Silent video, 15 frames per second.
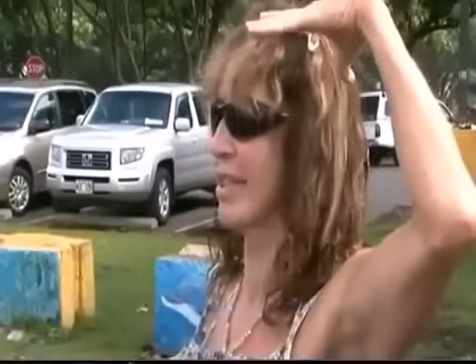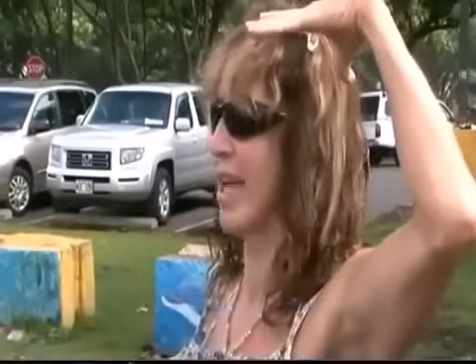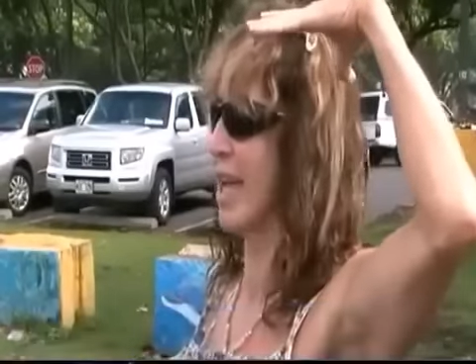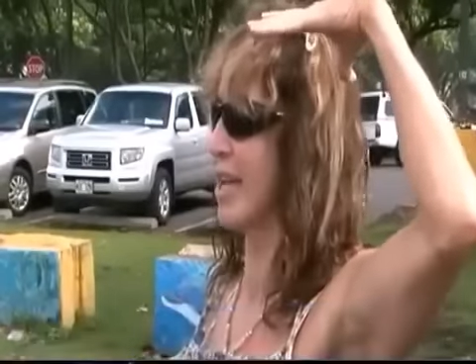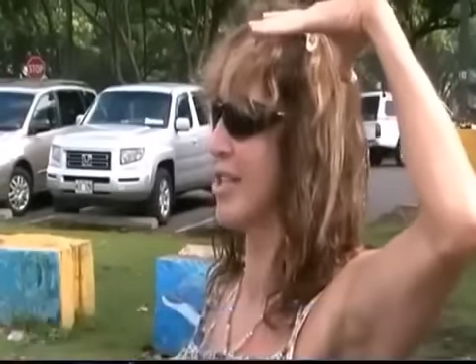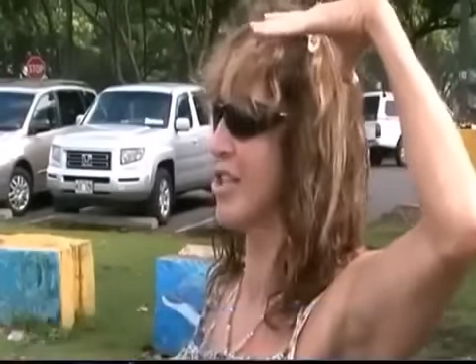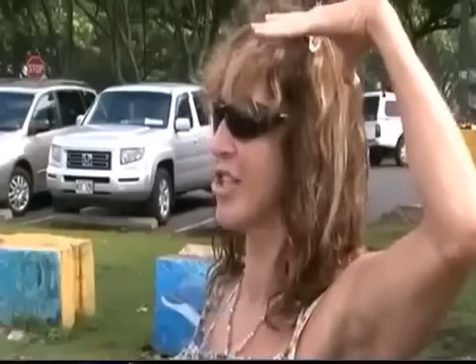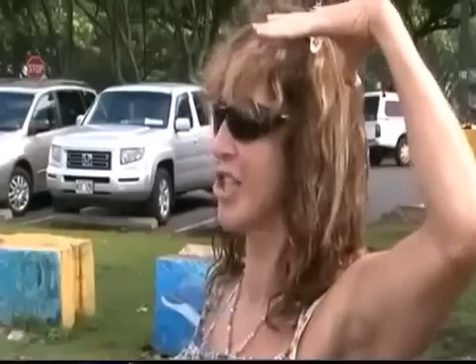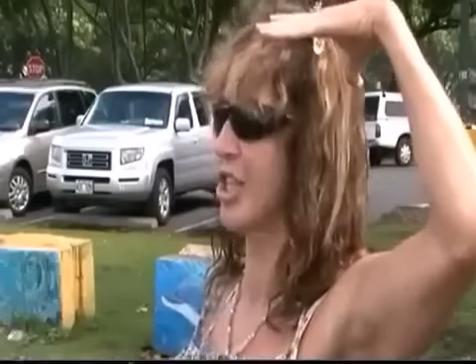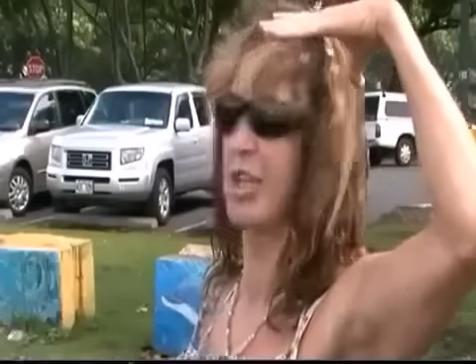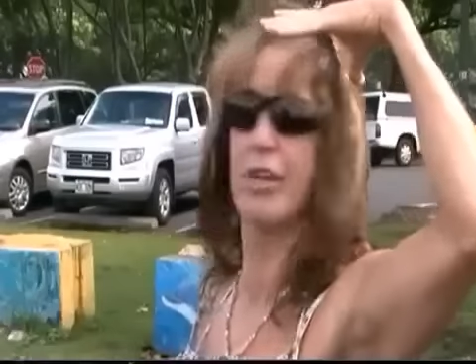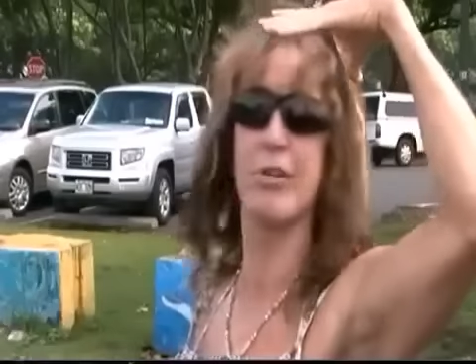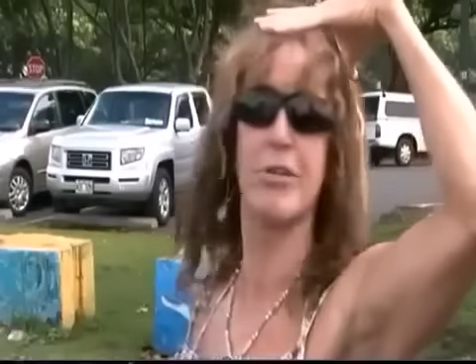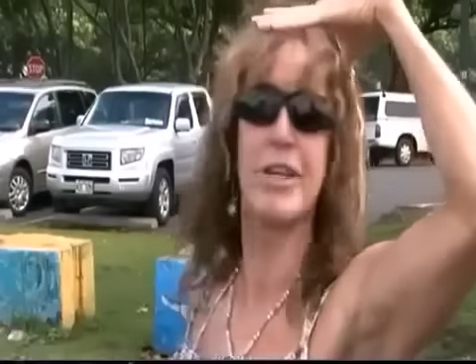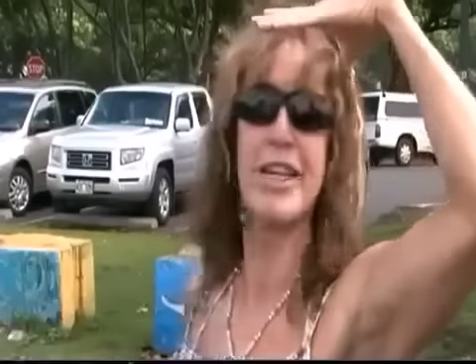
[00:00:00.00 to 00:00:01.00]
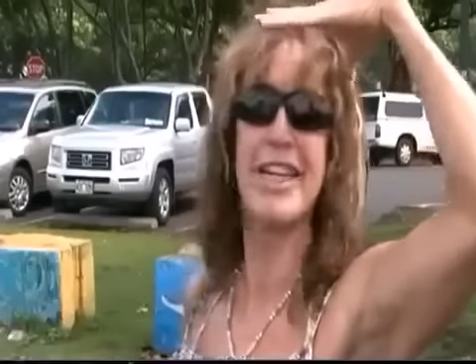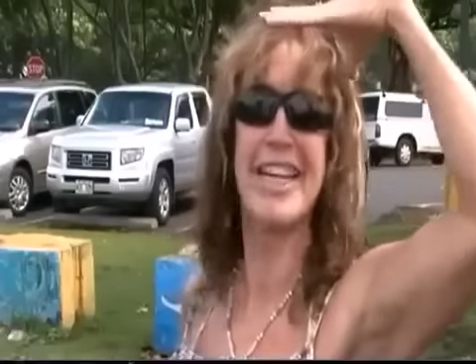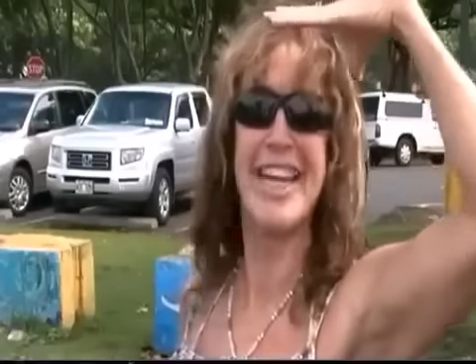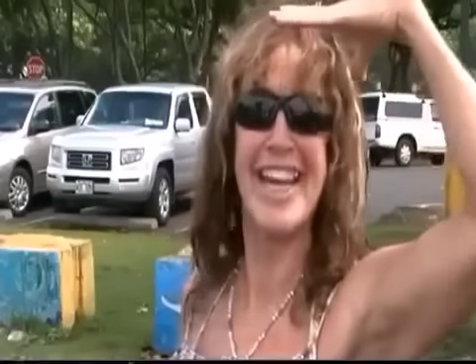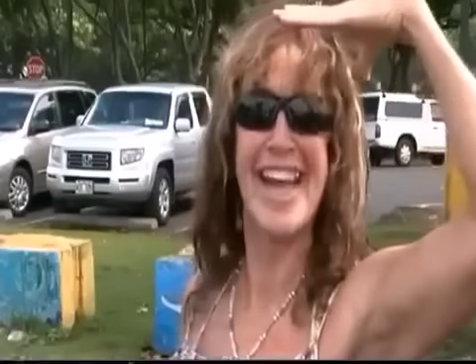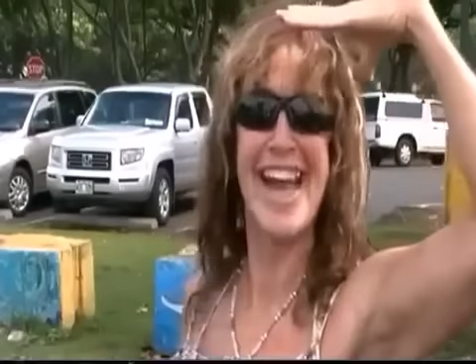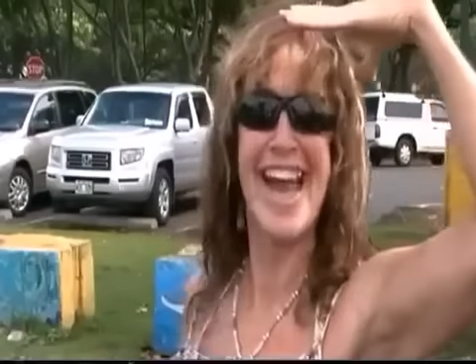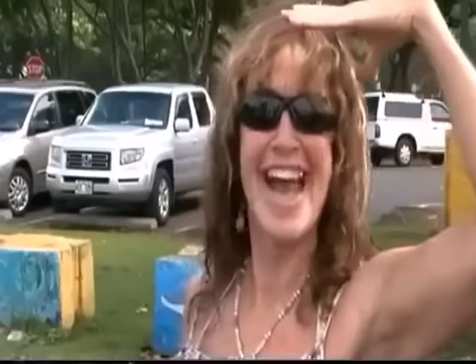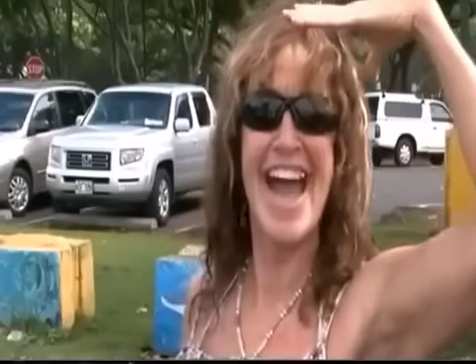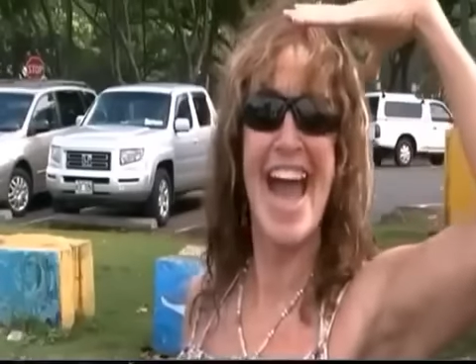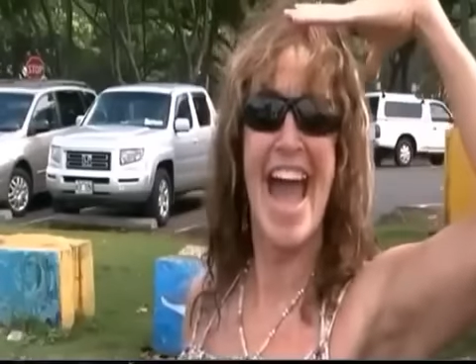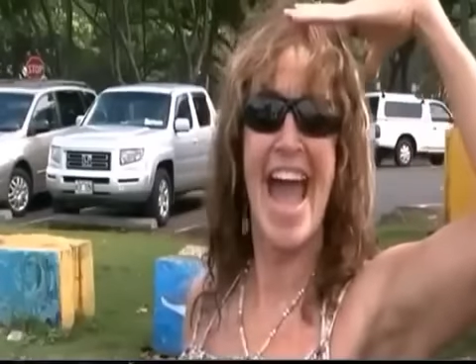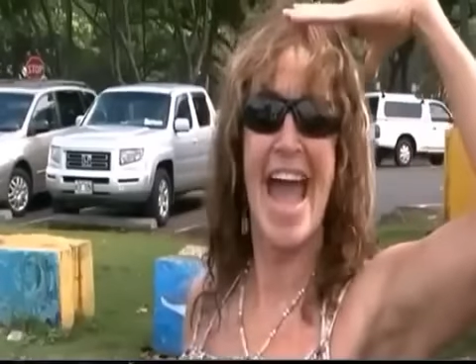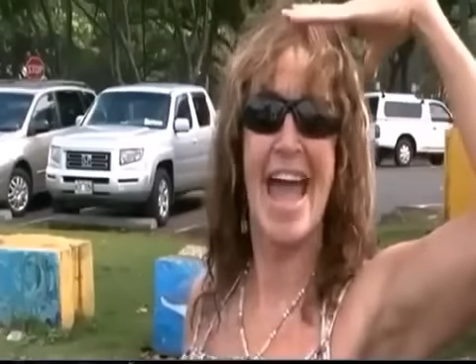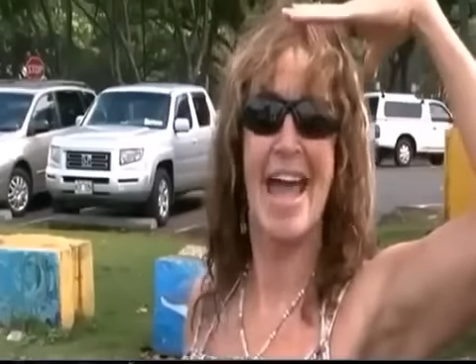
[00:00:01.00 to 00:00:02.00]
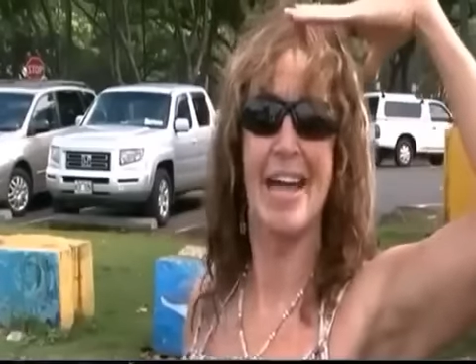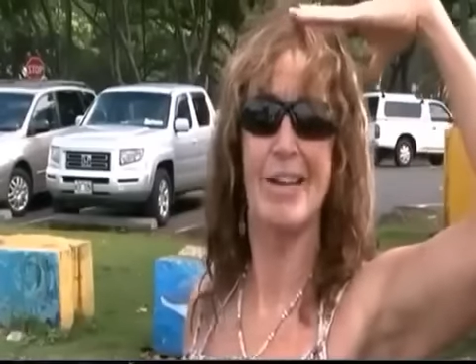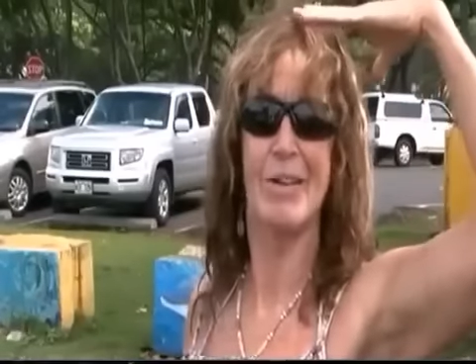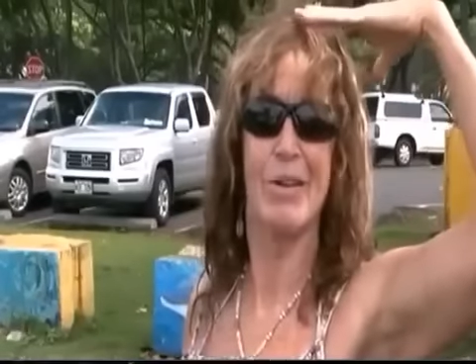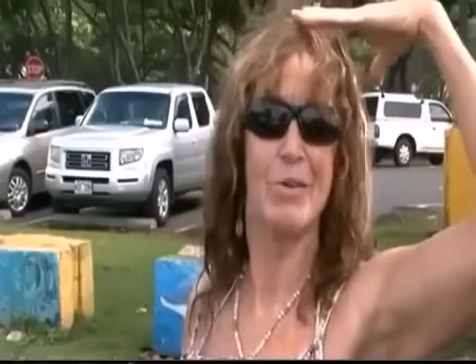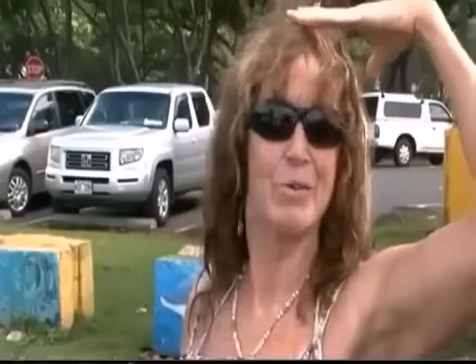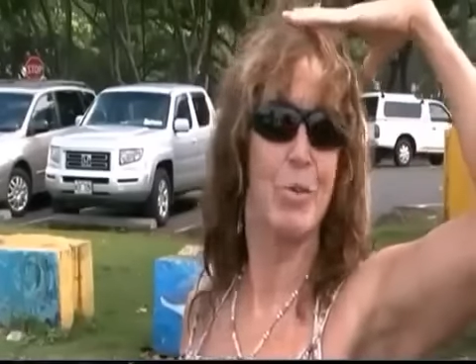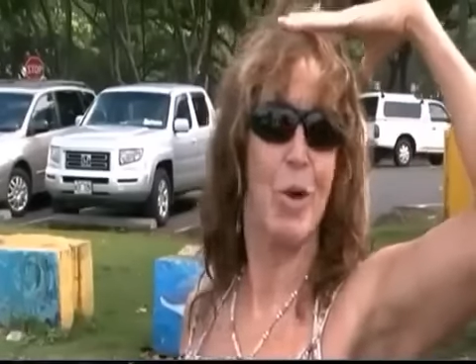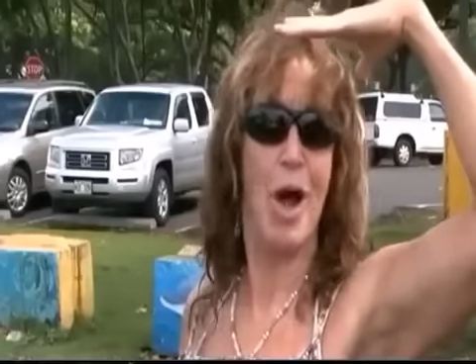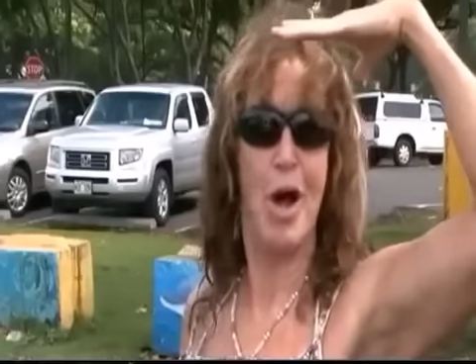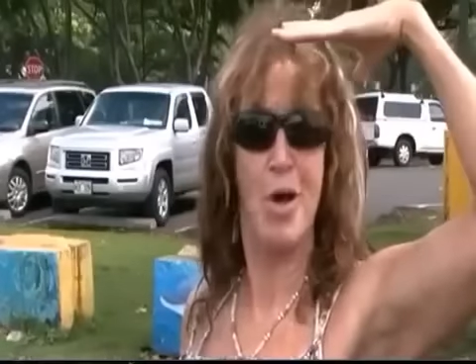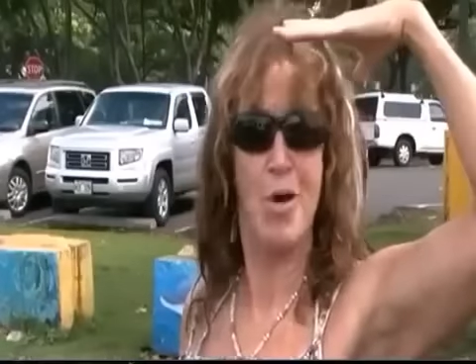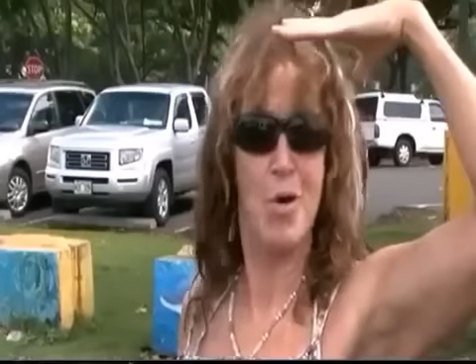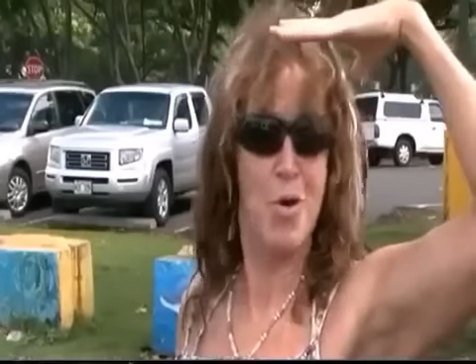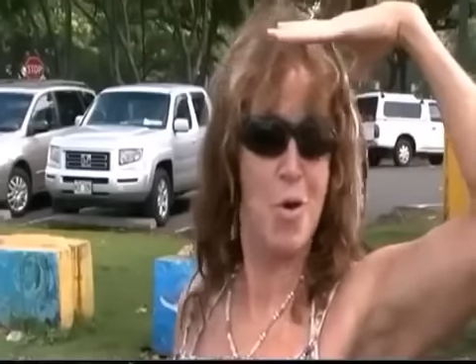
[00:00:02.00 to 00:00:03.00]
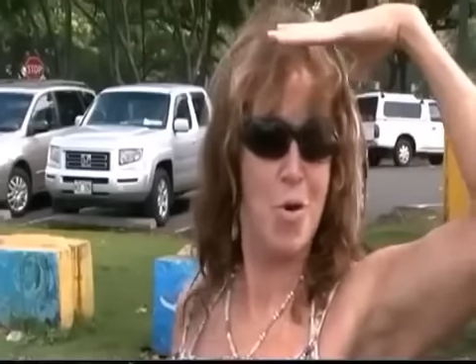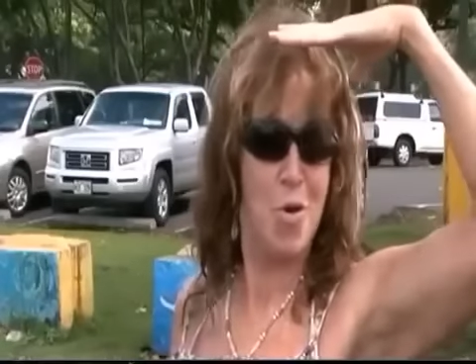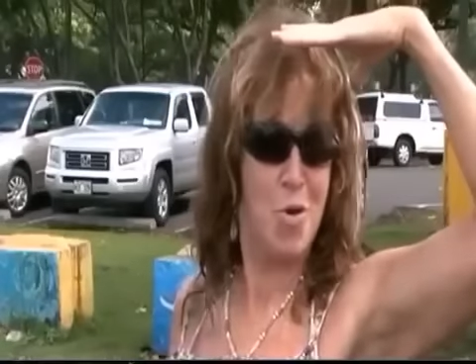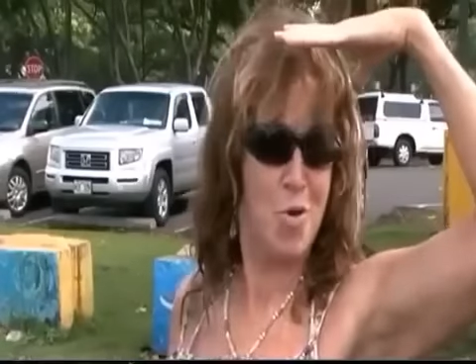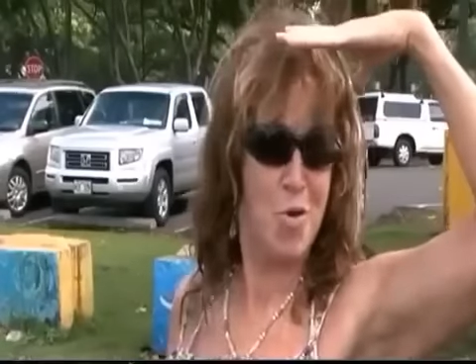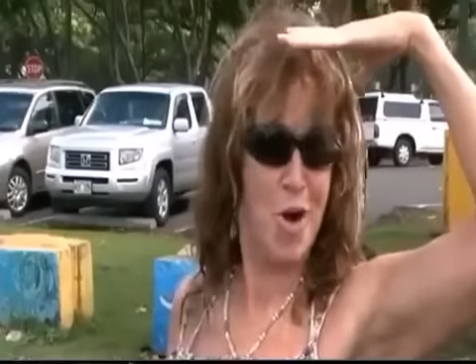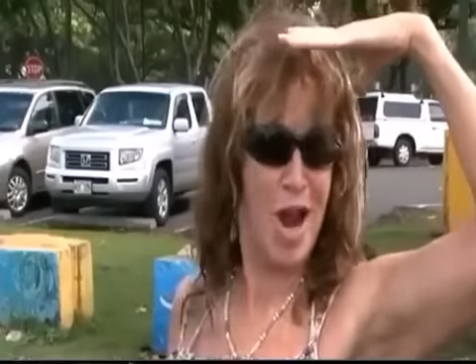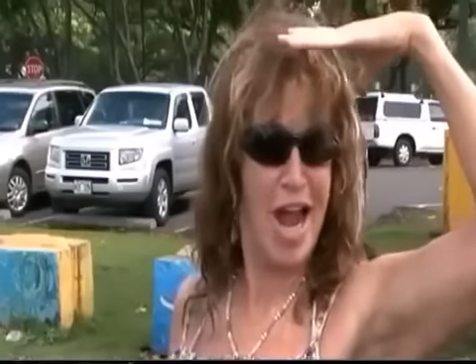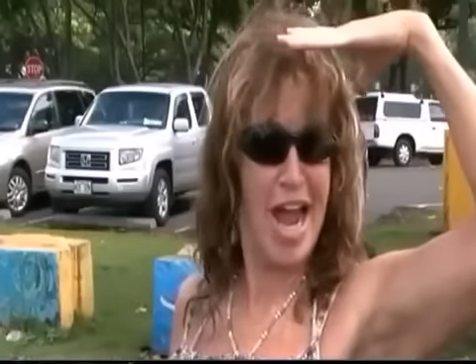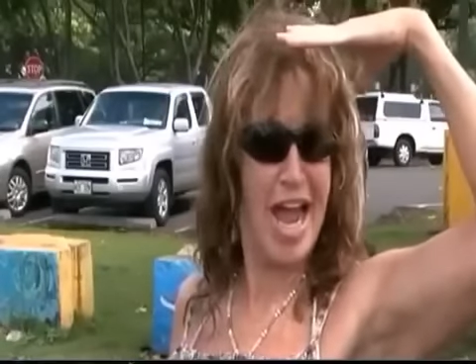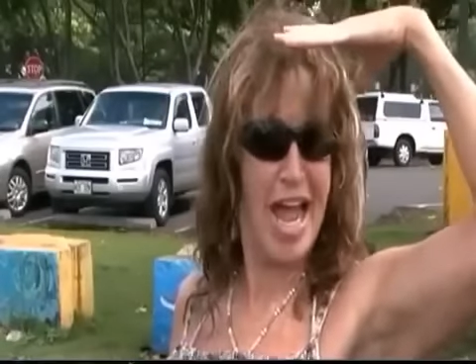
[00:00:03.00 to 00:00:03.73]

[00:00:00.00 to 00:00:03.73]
like cheering and going wahoo,